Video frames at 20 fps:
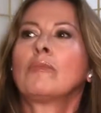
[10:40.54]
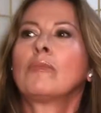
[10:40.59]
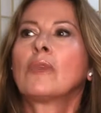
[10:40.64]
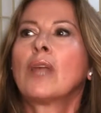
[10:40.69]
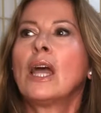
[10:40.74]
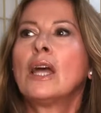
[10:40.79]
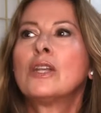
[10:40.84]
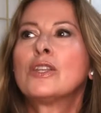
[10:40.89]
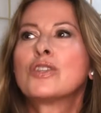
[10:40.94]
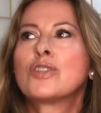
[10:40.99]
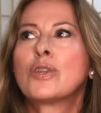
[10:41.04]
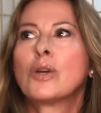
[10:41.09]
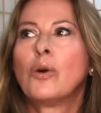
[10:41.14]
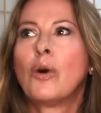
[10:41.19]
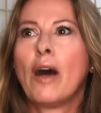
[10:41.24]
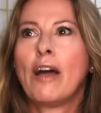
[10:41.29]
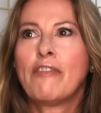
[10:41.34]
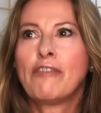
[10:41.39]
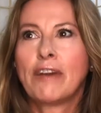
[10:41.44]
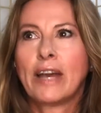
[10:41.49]
And so
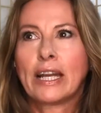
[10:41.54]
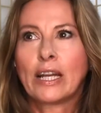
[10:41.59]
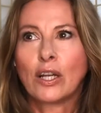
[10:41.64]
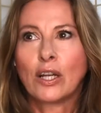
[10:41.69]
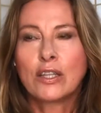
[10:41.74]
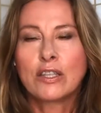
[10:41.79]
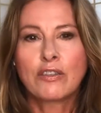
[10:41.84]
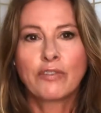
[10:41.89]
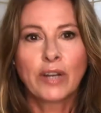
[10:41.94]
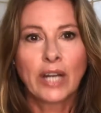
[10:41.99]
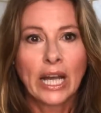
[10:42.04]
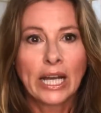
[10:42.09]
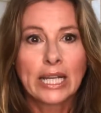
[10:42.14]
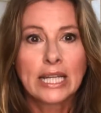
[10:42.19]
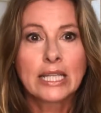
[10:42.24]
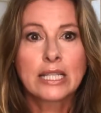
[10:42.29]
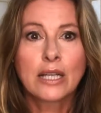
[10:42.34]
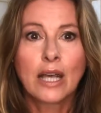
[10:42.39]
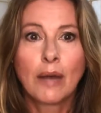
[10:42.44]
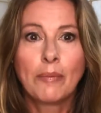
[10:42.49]
I've had lots of
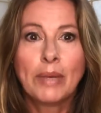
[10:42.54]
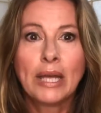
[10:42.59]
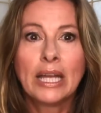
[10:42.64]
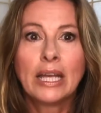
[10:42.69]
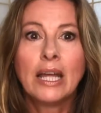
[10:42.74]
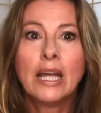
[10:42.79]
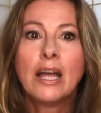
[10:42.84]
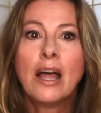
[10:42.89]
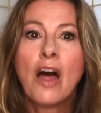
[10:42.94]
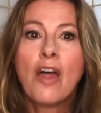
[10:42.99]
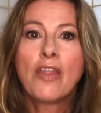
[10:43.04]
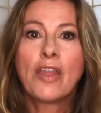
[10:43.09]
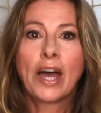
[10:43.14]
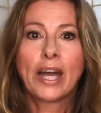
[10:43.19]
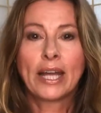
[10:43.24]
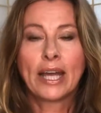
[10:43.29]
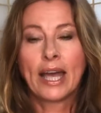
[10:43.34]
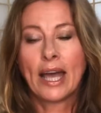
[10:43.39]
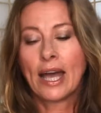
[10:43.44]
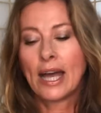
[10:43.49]
clients come in that
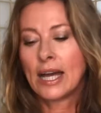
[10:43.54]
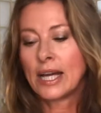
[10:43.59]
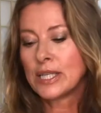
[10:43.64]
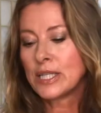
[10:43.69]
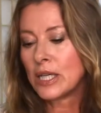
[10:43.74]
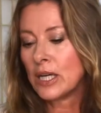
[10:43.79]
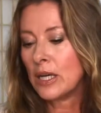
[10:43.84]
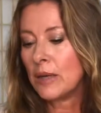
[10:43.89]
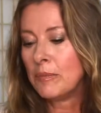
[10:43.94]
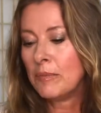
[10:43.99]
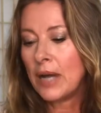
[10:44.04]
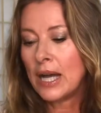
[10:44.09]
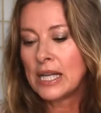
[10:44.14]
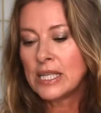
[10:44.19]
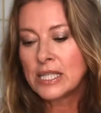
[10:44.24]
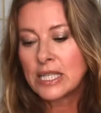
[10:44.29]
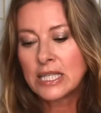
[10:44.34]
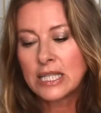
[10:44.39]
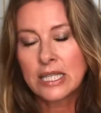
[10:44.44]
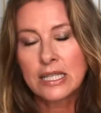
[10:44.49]
had
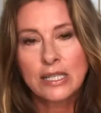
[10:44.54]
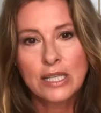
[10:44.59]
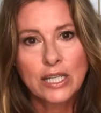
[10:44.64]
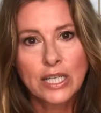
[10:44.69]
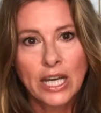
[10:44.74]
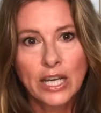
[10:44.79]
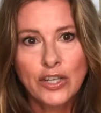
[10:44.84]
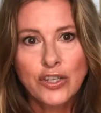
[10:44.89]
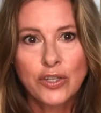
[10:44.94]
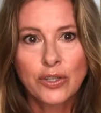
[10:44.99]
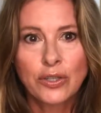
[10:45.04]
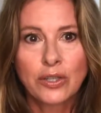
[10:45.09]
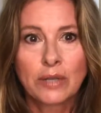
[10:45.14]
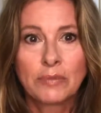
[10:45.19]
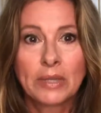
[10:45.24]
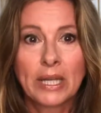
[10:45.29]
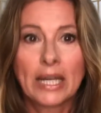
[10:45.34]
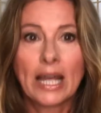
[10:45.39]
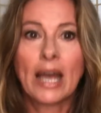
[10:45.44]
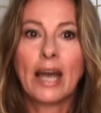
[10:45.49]
entities attached to them,
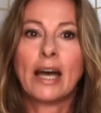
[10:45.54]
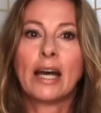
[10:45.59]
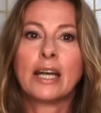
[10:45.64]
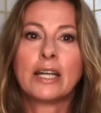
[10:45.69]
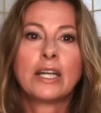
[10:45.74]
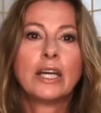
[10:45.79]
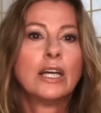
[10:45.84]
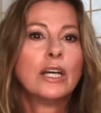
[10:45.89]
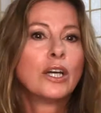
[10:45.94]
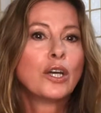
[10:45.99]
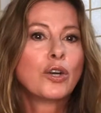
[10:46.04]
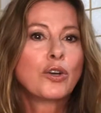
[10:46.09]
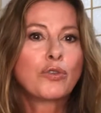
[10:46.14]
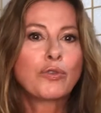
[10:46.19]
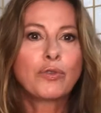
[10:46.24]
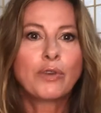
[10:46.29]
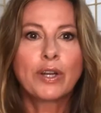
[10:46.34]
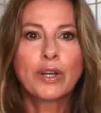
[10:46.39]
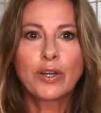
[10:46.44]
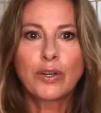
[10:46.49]
that had
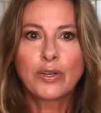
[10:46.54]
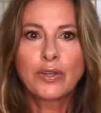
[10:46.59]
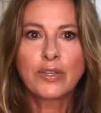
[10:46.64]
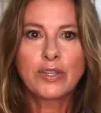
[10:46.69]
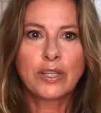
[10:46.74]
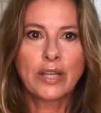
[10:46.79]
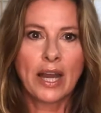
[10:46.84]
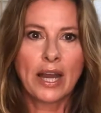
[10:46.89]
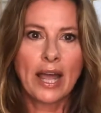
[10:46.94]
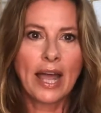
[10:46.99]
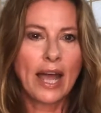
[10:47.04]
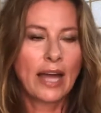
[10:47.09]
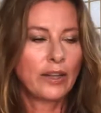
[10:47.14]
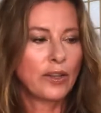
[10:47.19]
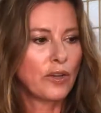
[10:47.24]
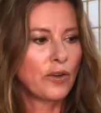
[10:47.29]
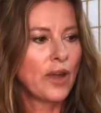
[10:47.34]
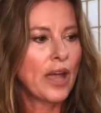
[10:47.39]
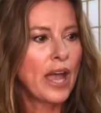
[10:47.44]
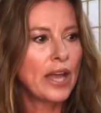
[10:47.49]
critters, that had
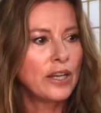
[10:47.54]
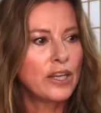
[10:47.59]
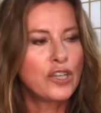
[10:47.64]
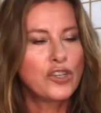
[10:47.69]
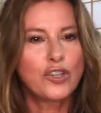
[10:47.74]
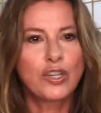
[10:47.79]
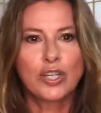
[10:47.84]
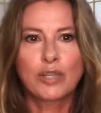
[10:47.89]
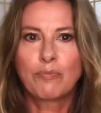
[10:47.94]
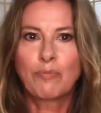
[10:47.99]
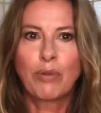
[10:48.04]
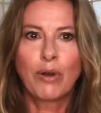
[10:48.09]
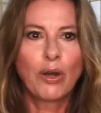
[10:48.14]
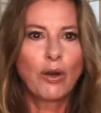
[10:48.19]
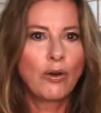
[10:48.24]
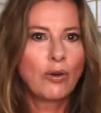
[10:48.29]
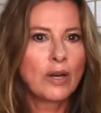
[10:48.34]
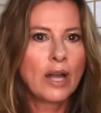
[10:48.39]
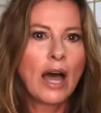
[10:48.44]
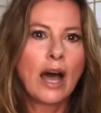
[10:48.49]
their energies
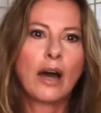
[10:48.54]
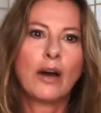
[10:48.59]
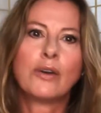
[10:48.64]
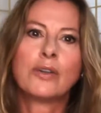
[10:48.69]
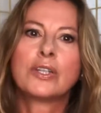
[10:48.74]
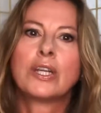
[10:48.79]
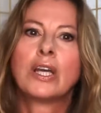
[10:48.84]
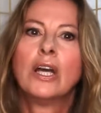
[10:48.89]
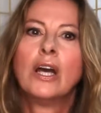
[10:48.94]
blown out,